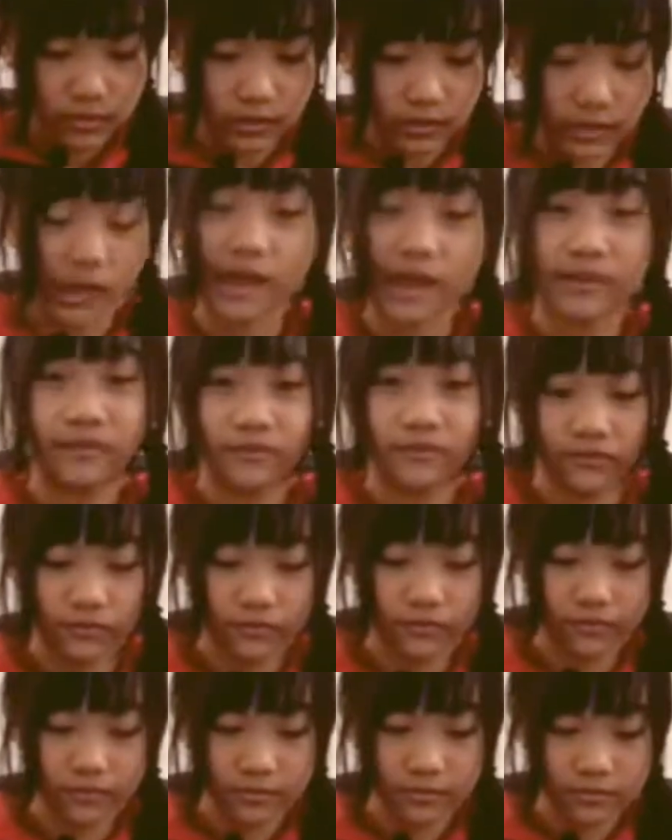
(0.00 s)
life.
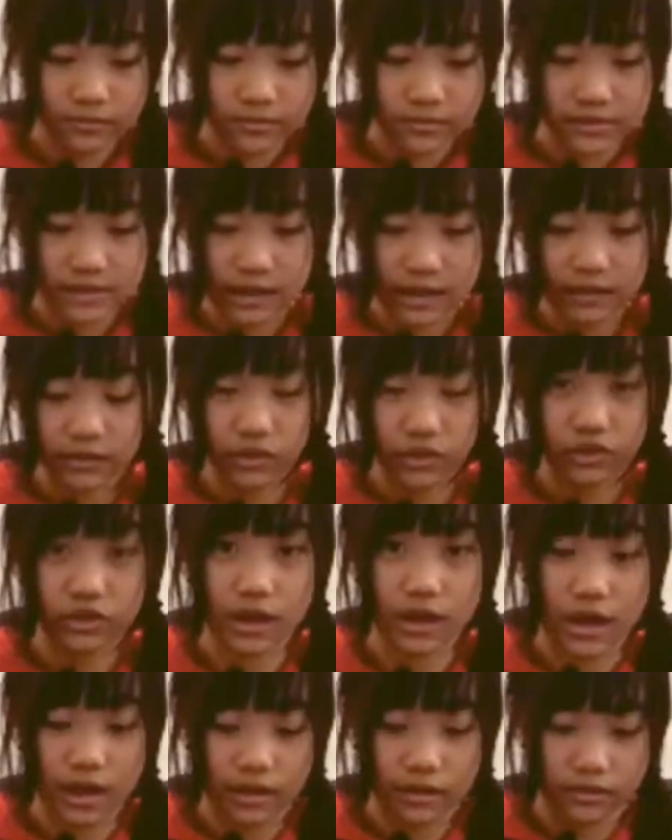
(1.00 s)
Sadly, she
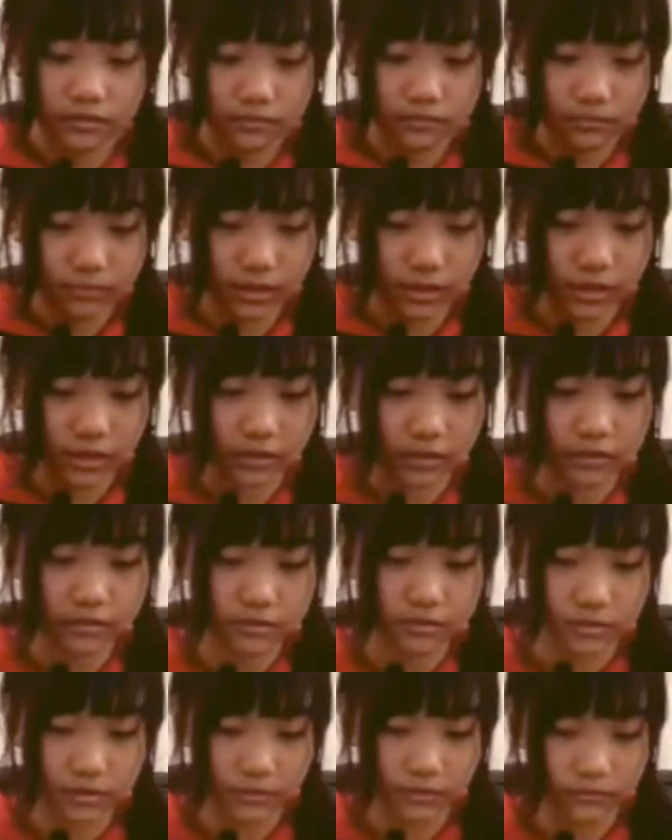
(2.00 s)
died
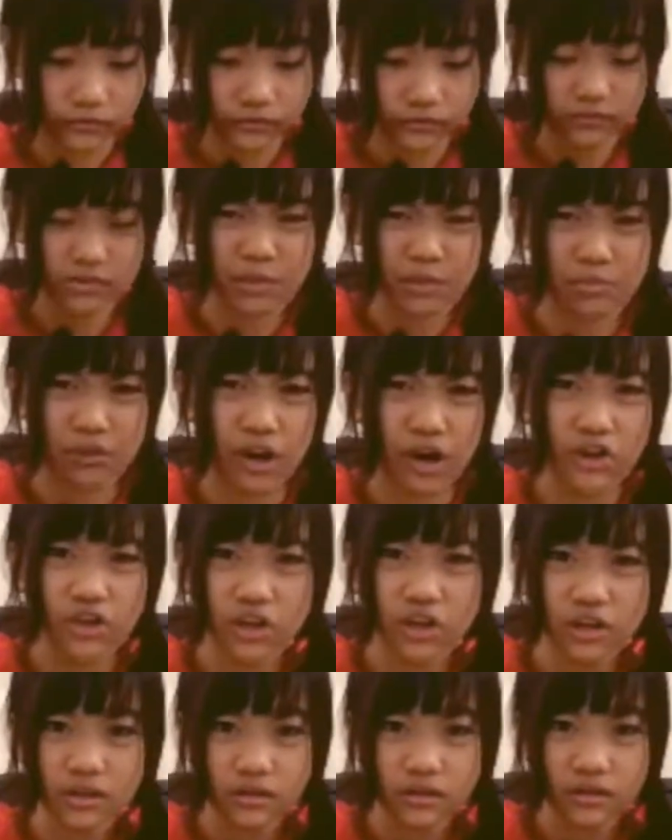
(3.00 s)
because of depression?